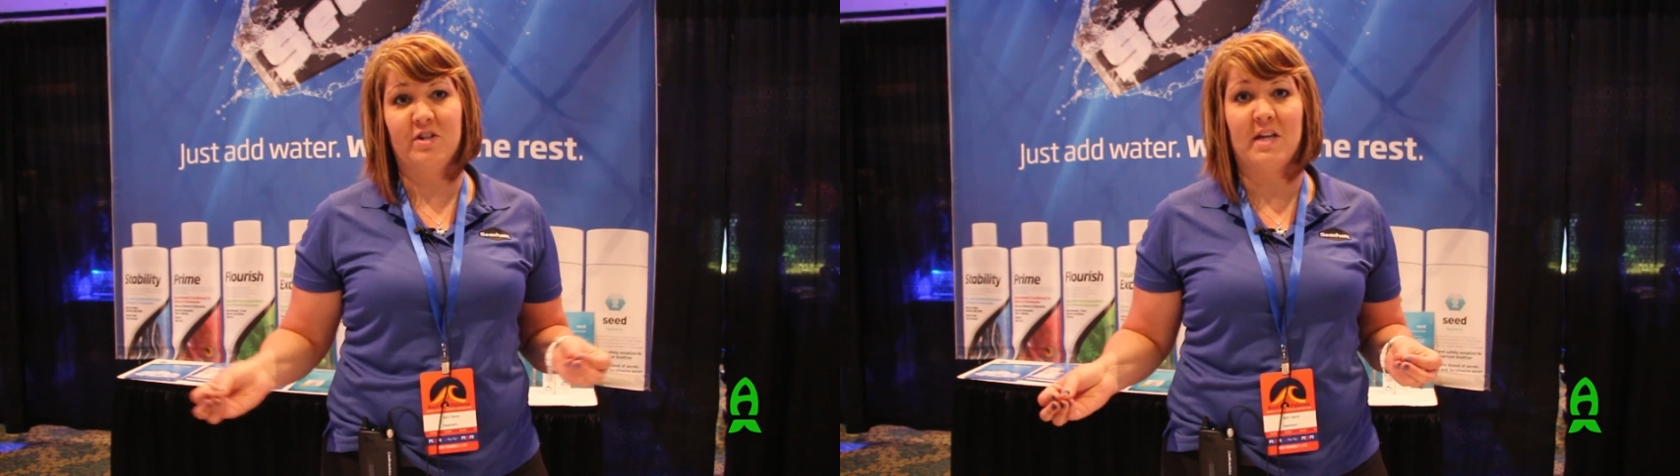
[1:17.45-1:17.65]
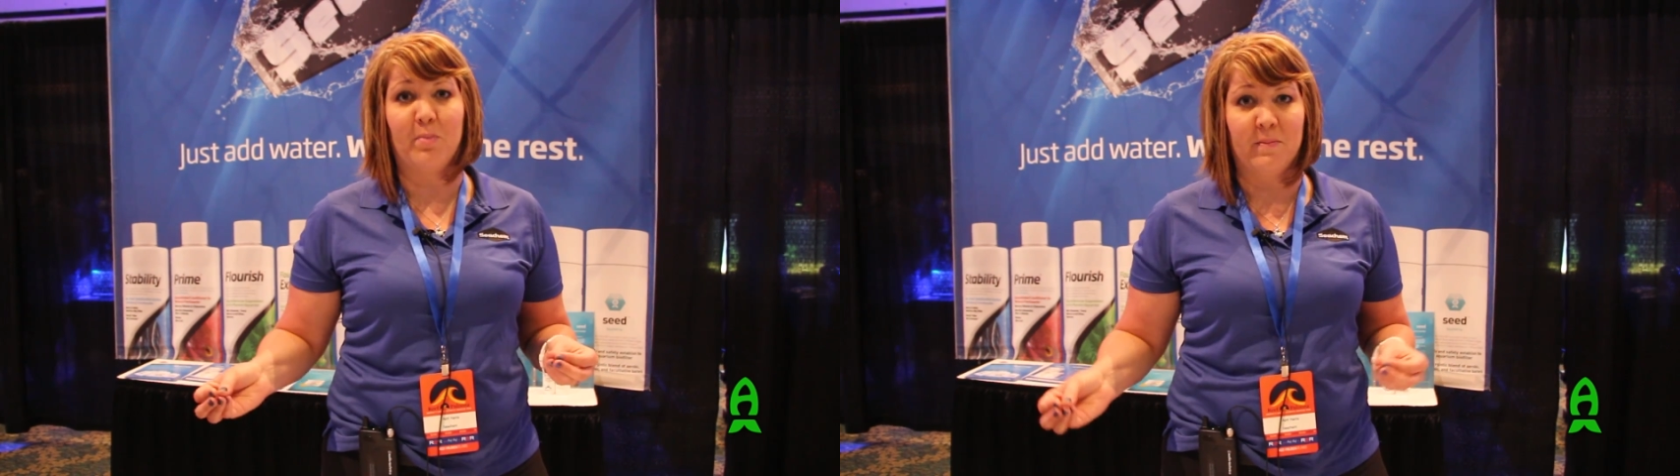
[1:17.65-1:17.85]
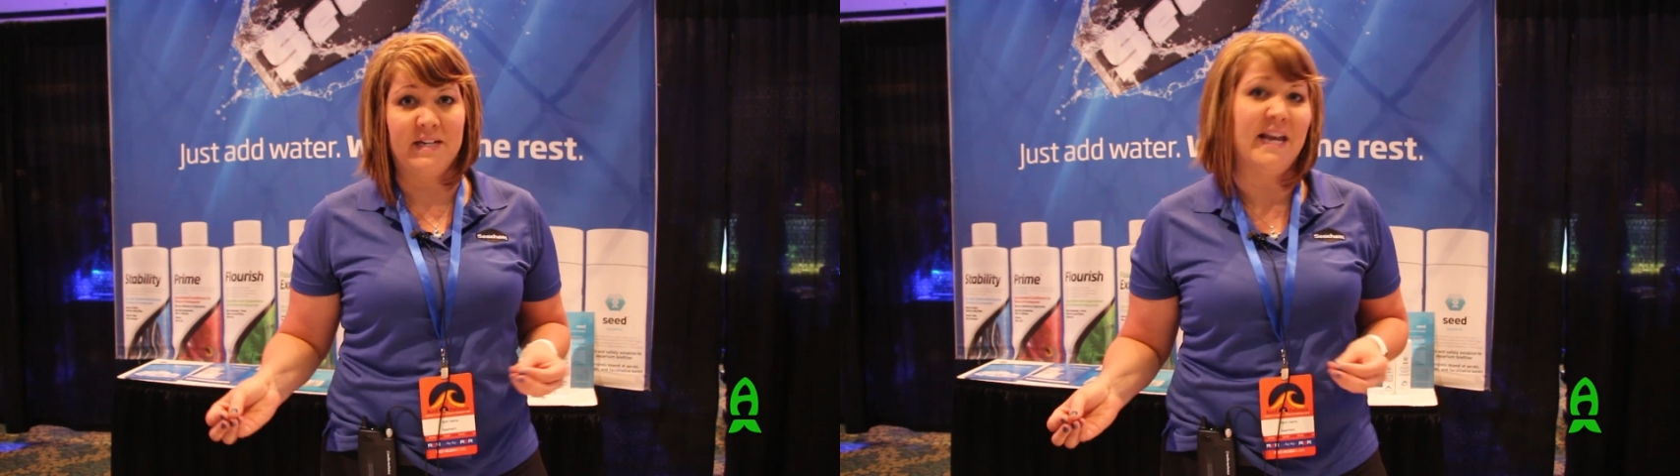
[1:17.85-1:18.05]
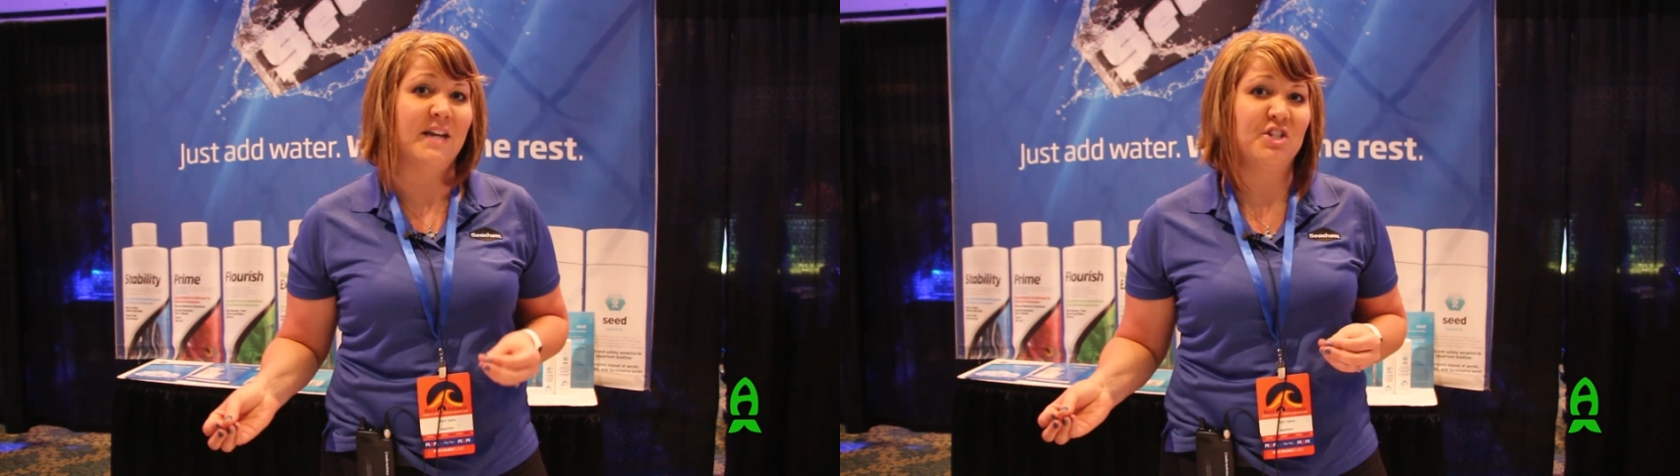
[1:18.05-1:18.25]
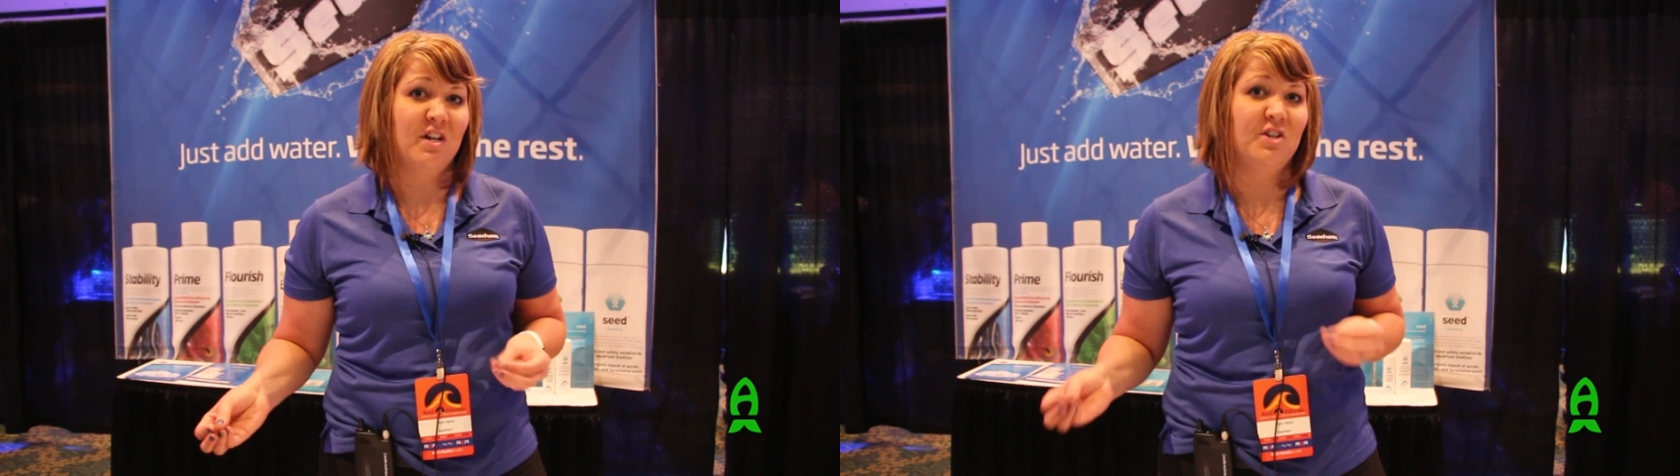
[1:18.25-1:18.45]

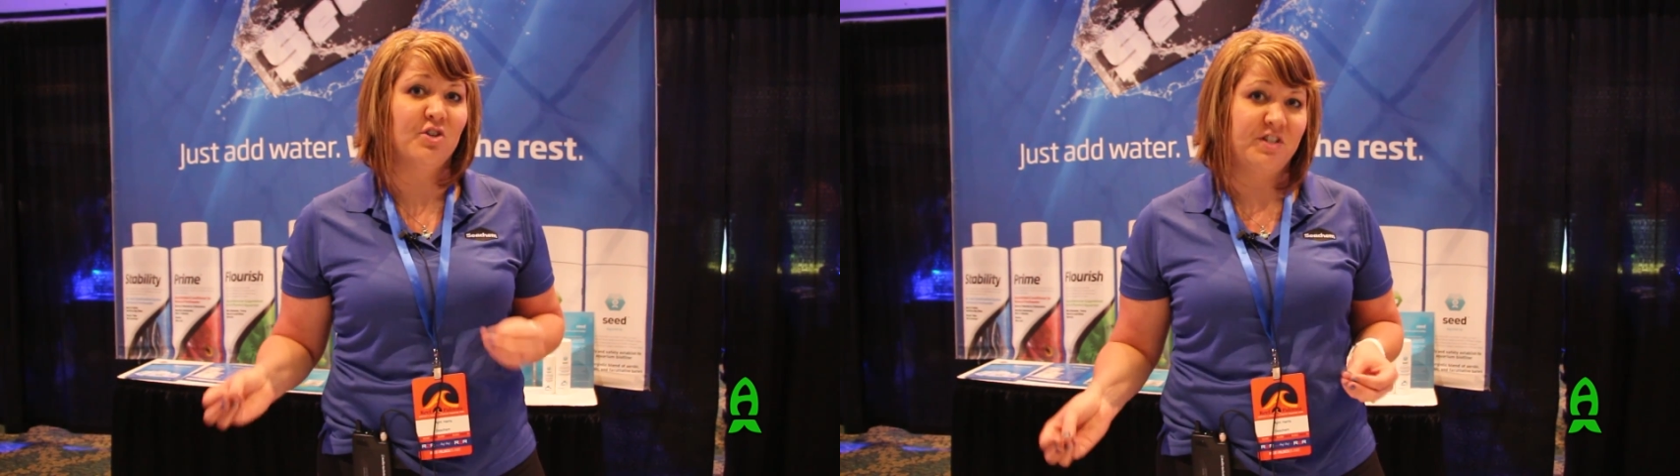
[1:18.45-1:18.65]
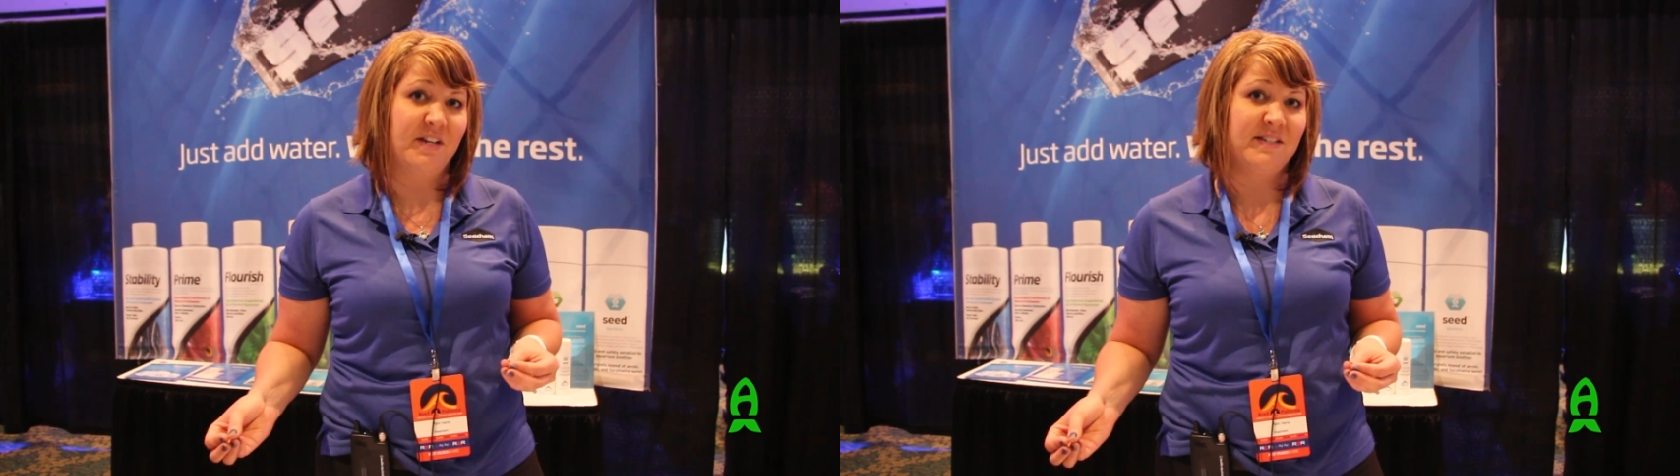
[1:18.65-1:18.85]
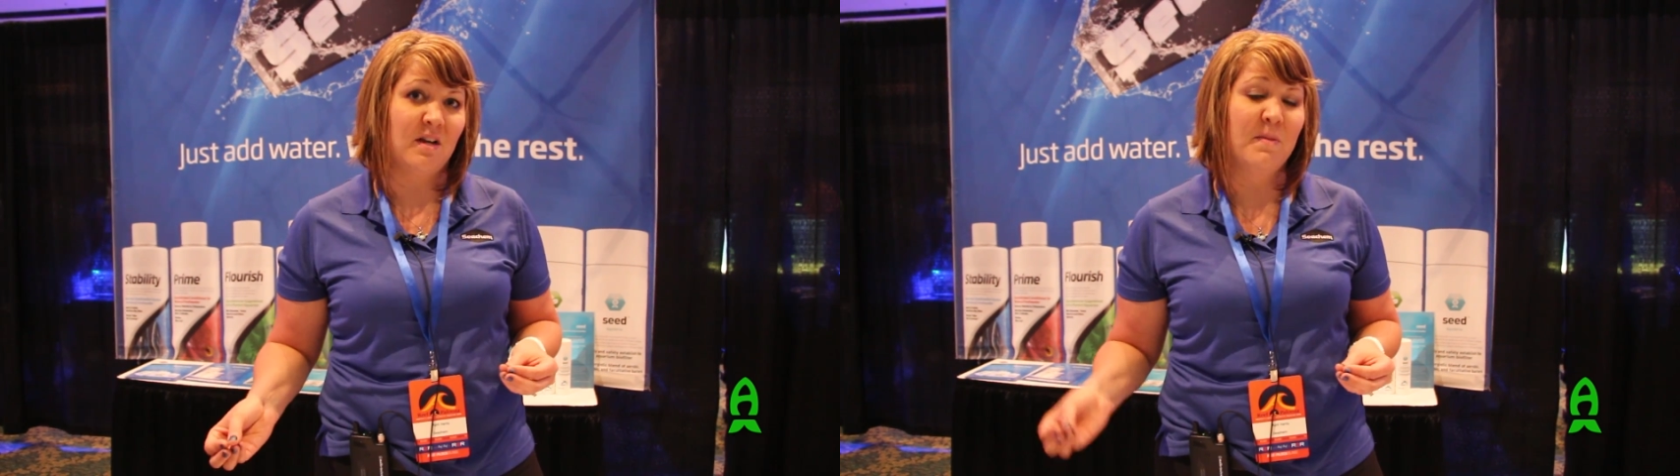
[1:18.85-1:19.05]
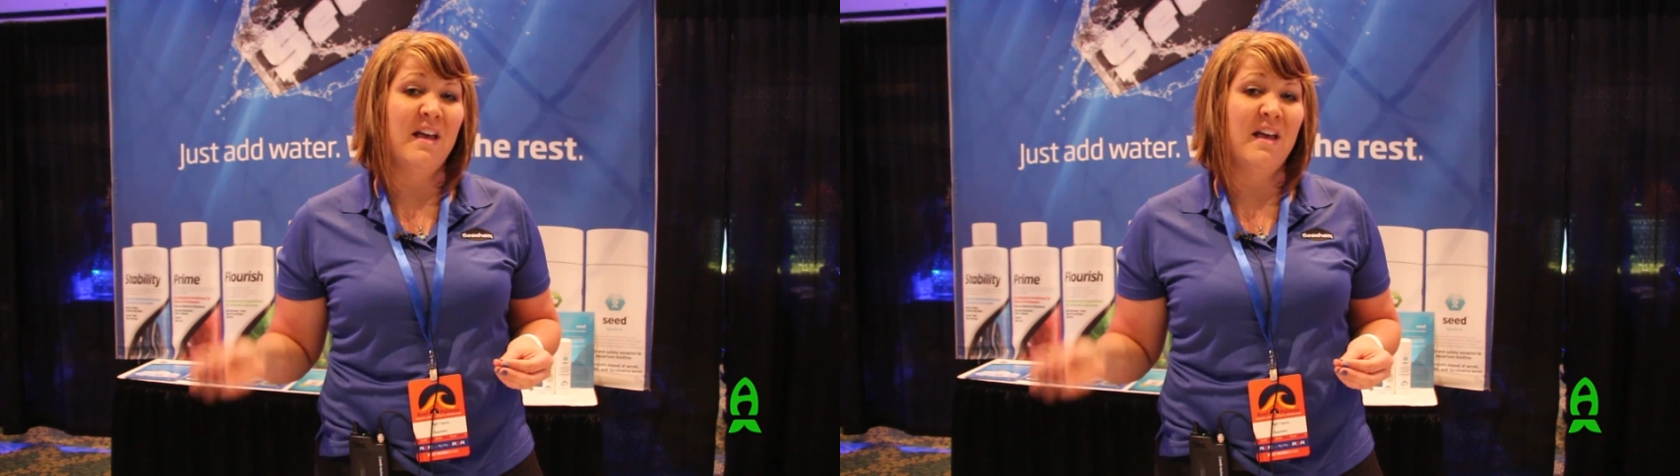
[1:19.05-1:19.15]
supplementation in your system.